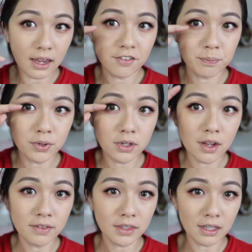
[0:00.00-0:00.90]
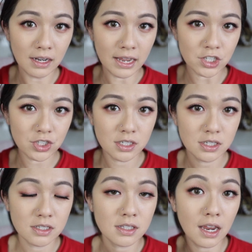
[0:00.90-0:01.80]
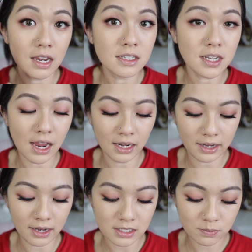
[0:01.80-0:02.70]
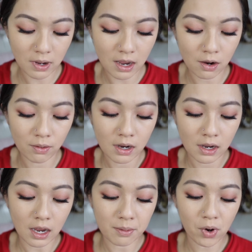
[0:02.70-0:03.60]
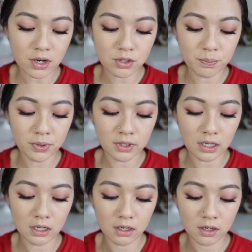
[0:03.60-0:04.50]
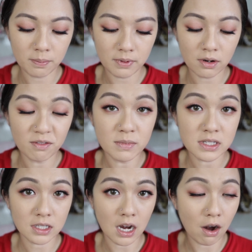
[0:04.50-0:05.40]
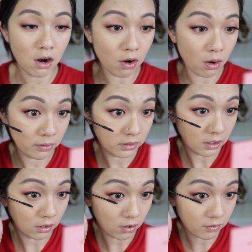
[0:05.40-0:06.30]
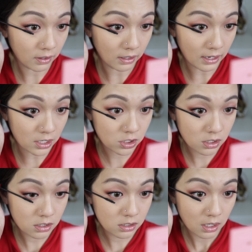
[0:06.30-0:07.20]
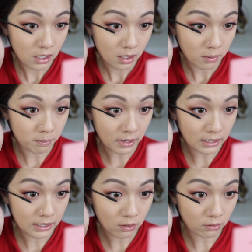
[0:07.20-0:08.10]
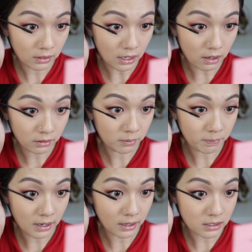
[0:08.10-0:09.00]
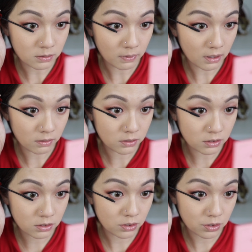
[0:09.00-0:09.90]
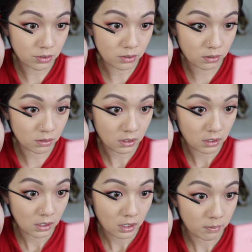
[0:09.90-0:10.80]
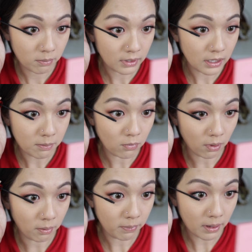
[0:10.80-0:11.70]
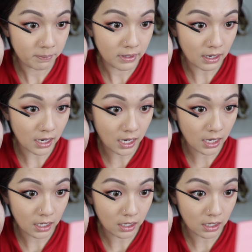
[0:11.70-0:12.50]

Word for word: have put on the lashes and tight line as well. I'm going to put a little bit of mascara on the lower lashes, mainly on the outer part as well just to make it more puppy eye